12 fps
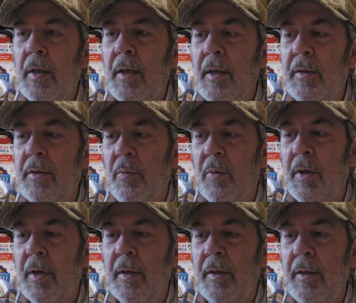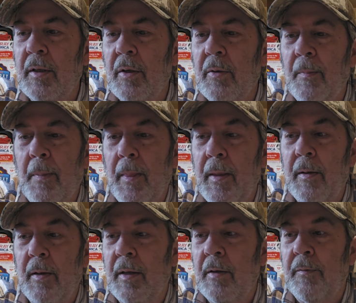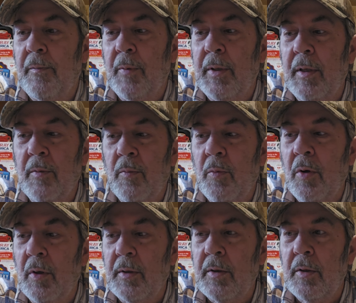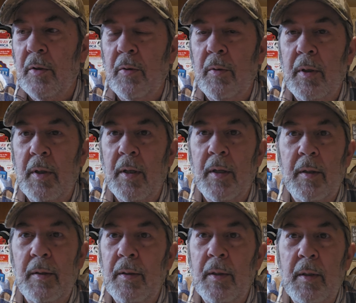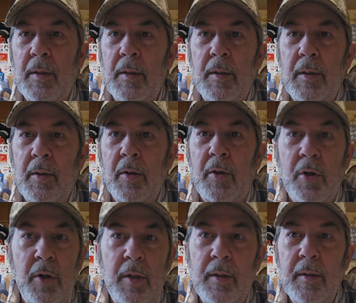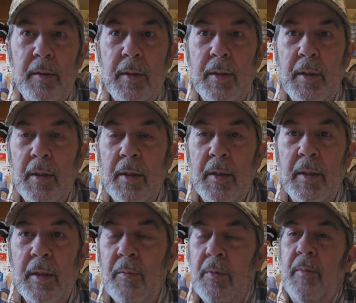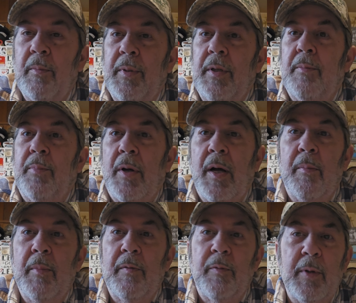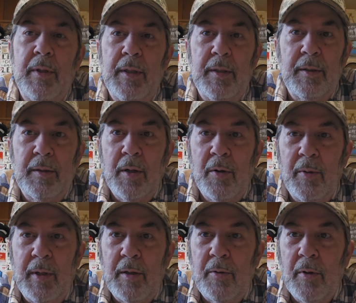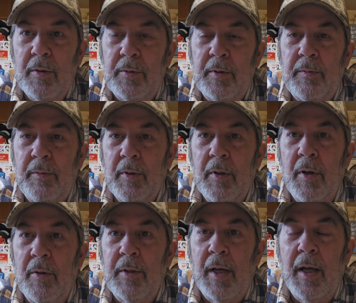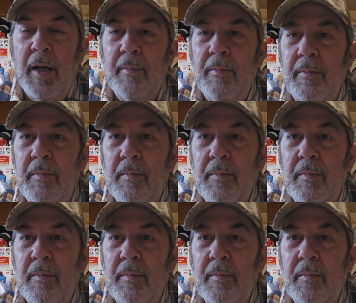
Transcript: uh, to where, you know, if we didn't want to uh, or couldn't, it wouldn't be a problem if we didn't go get groceries for a long time.